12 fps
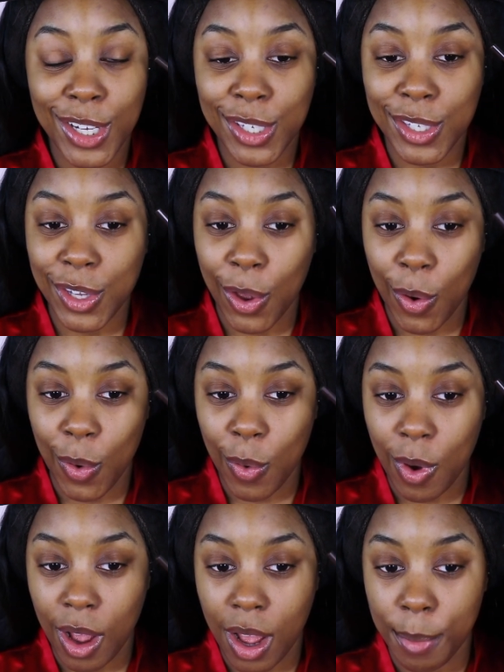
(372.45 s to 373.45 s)

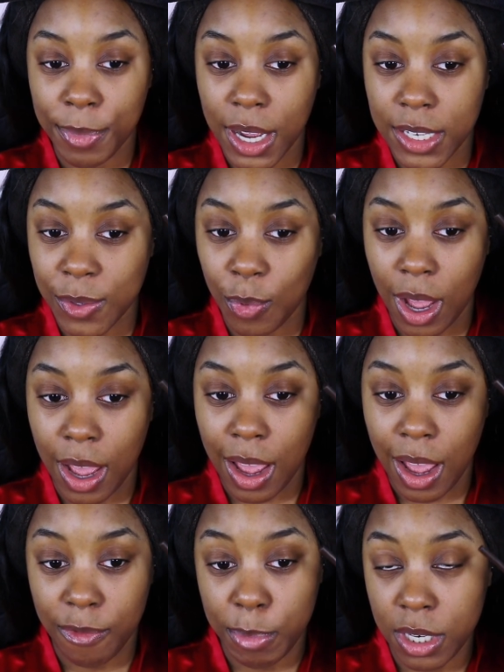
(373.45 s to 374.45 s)
So um, that's why
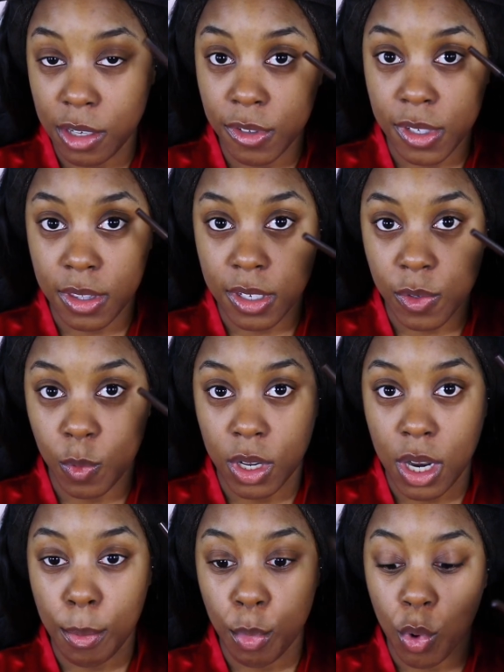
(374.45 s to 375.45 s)
I've been using this
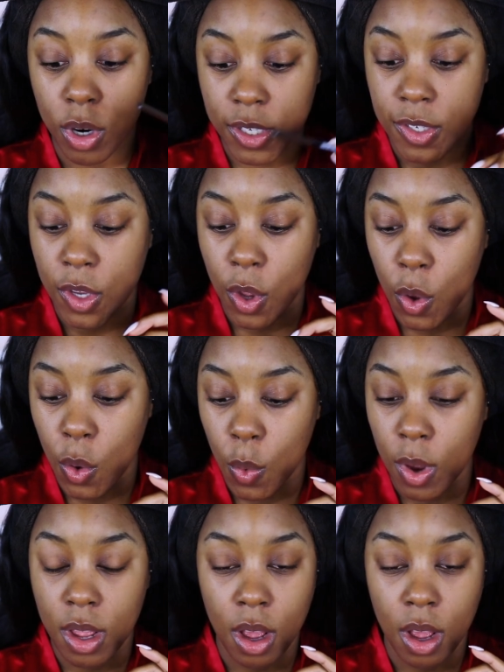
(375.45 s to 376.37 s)
one more so,